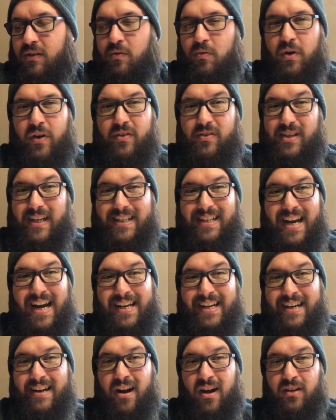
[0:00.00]
one of those like
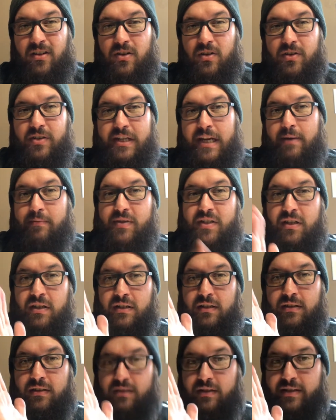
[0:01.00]
$90
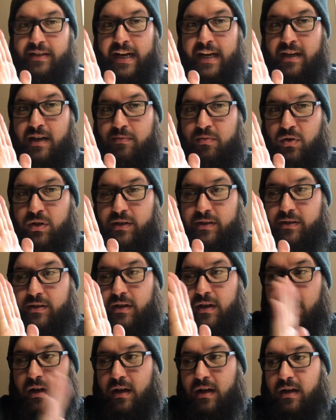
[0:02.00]
Samsung stand-up ones.
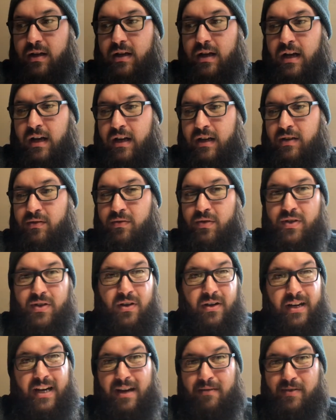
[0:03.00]
Uh, it was
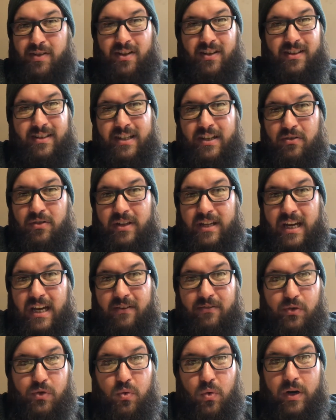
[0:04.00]
on Amazon's deal today
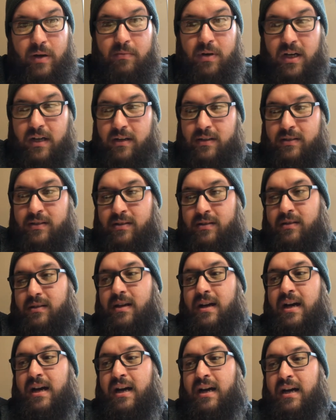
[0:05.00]
for 20 bucks.
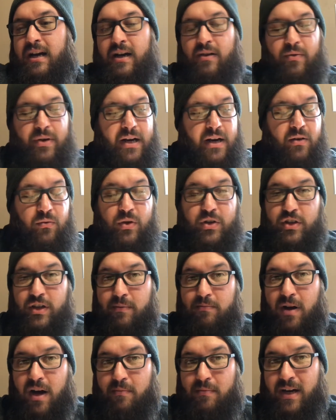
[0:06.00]
I when I originally
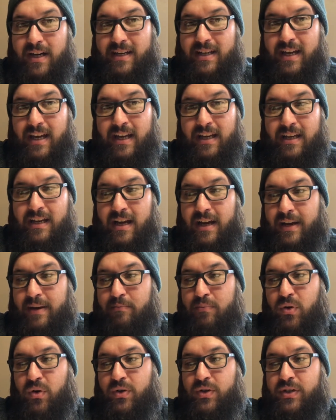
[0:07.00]
bought my 10, I
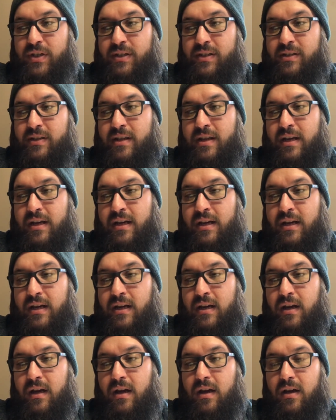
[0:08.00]
purchased
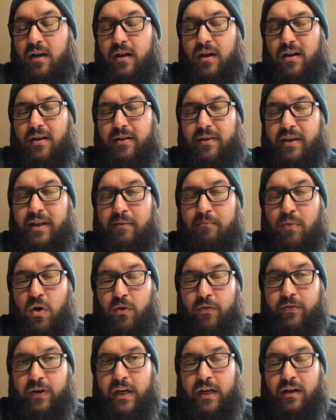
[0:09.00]
the the
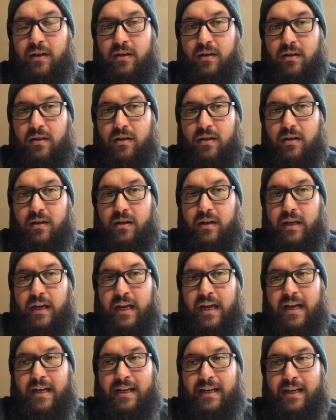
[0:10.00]
Mophie
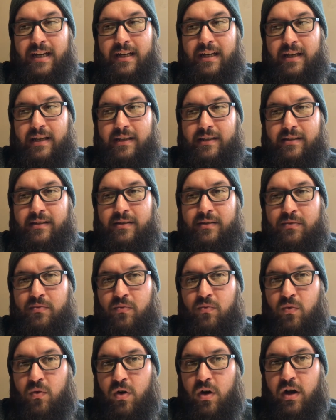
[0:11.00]
and it is
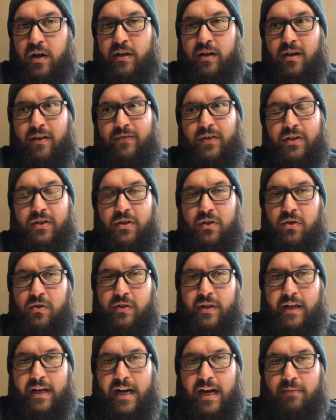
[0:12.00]
one of the two
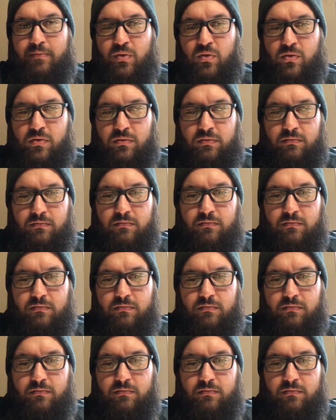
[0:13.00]
that Apple